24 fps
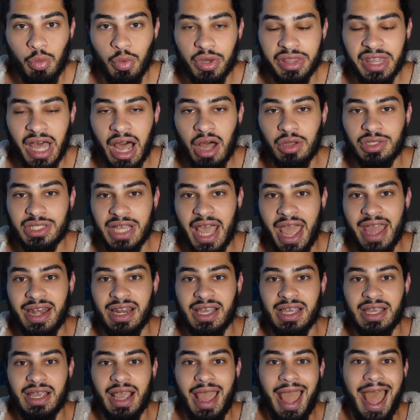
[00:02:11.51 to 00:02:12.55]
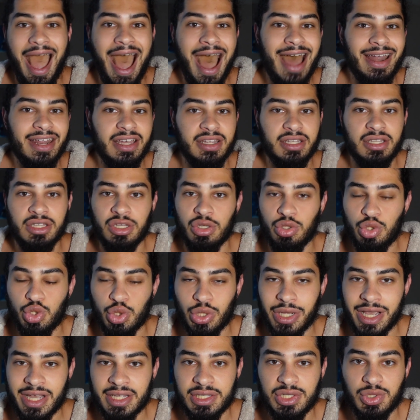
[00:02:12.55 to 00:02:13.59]
without any added
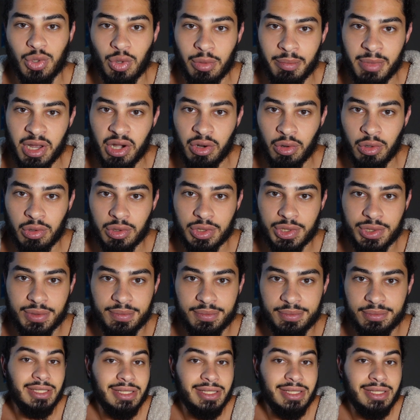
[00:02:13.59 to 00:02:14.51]
nutrients or minerals.